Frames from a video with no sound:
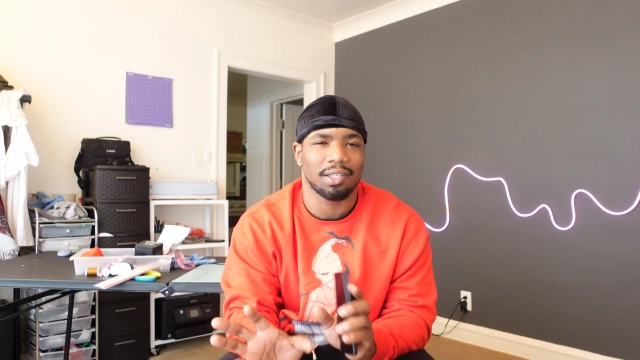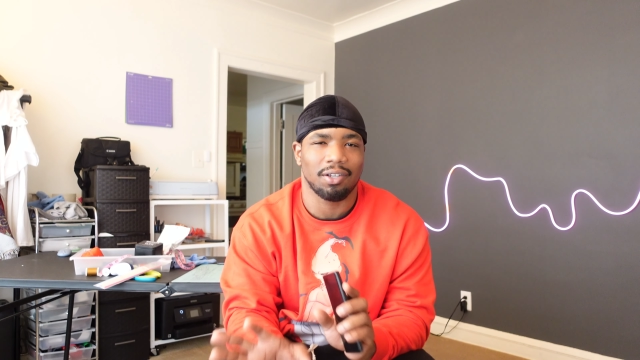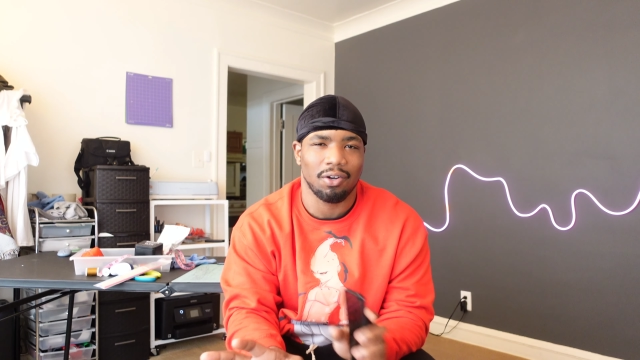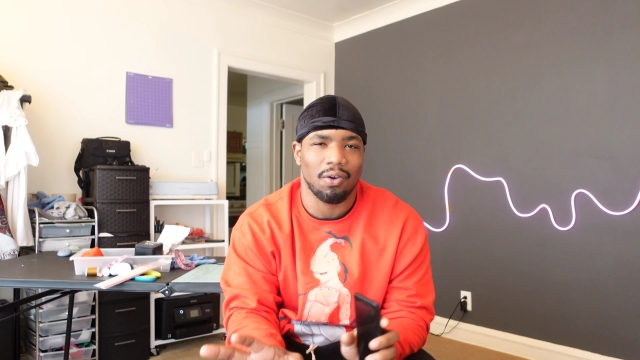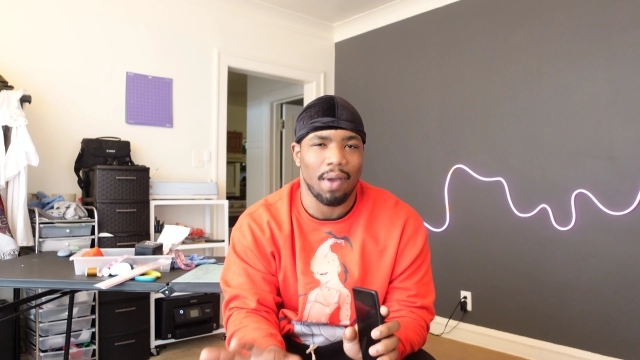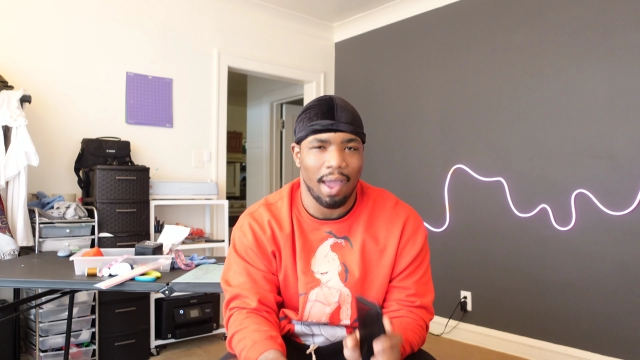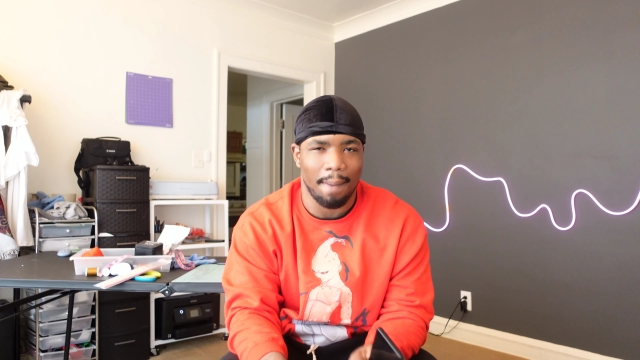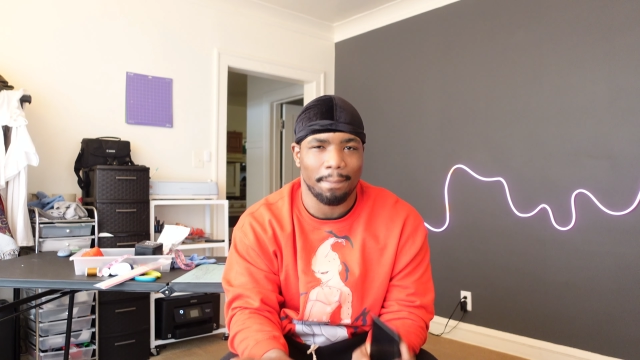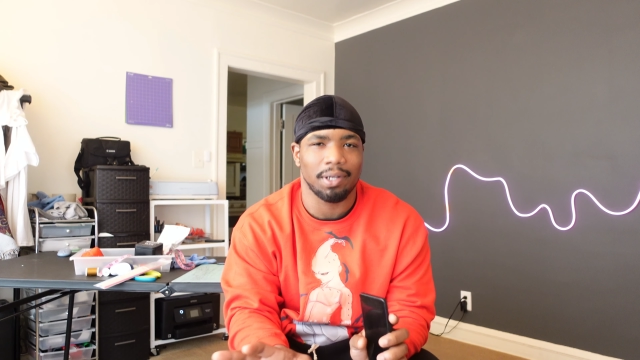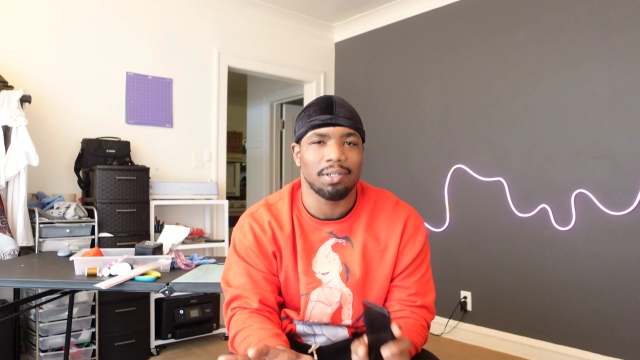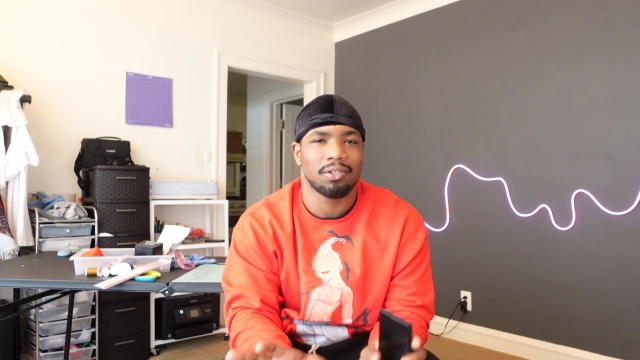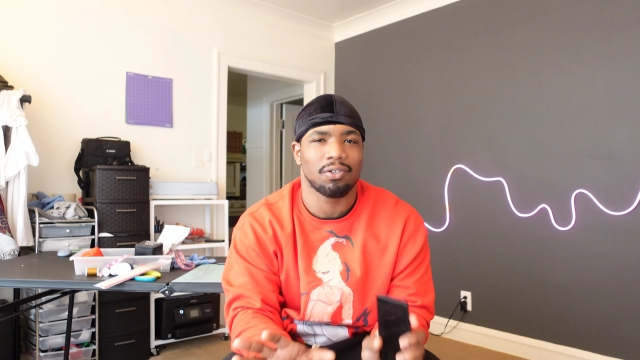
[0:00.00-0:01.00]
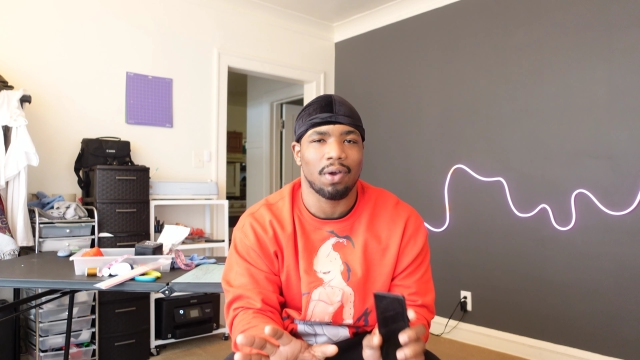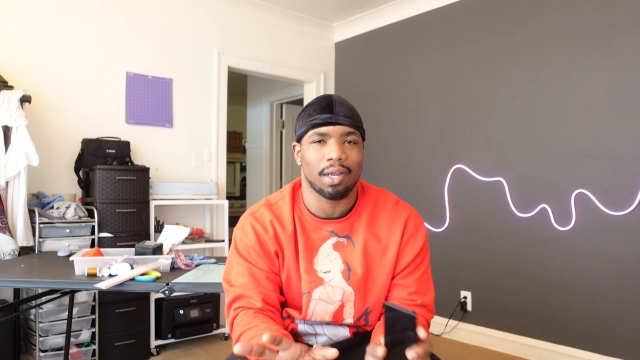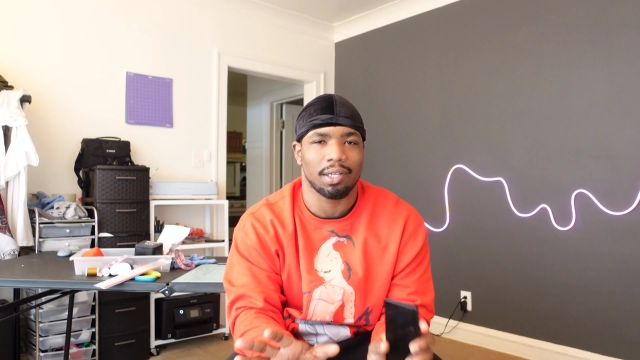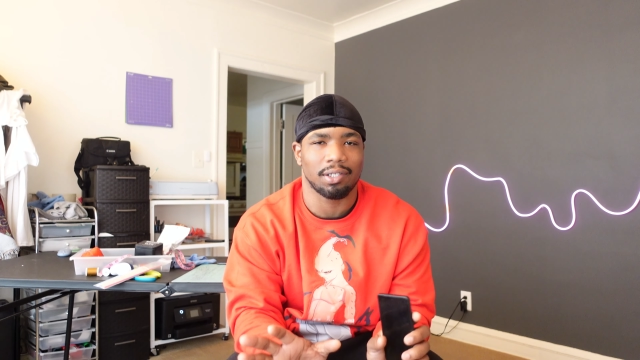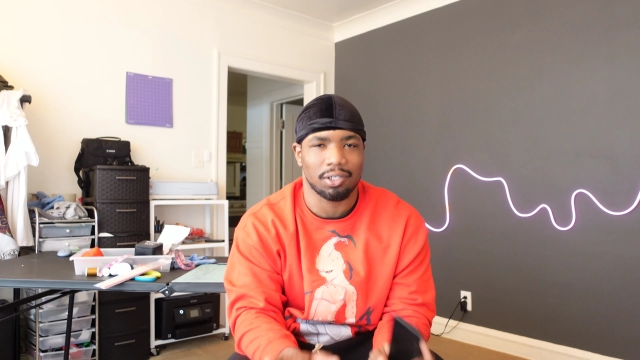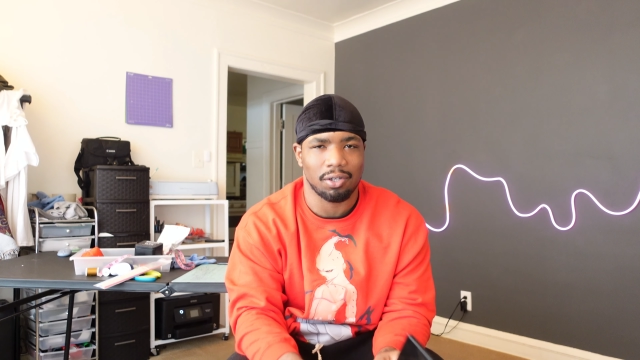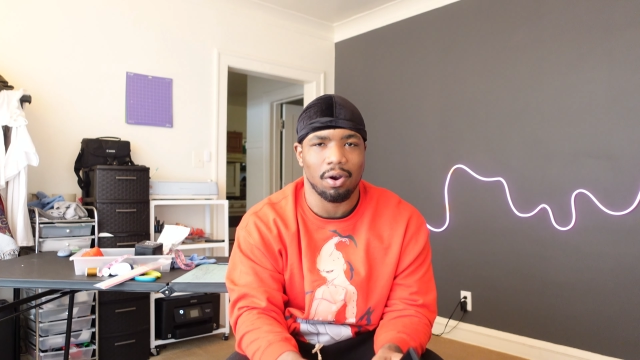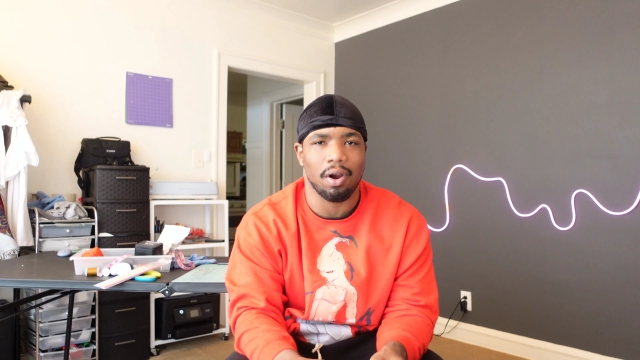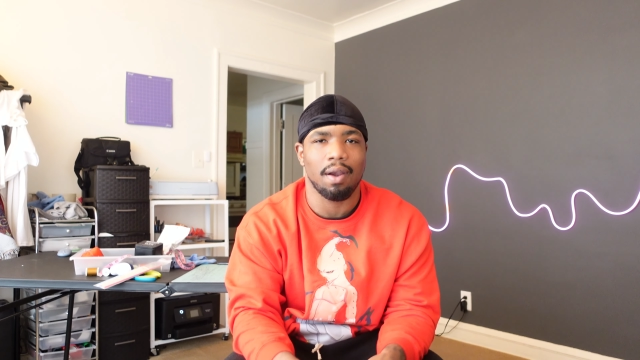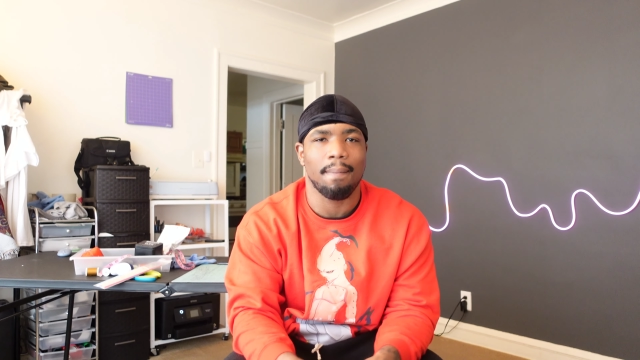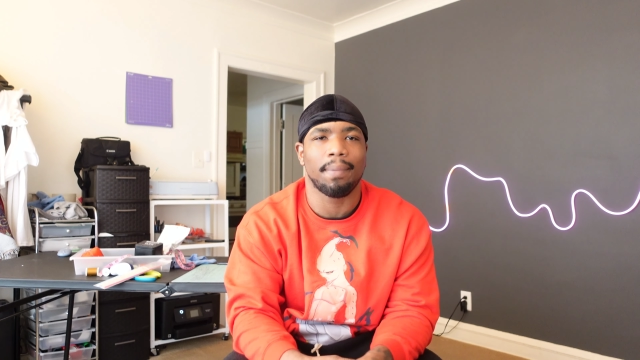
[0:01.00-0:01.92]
you know, happen so I can start.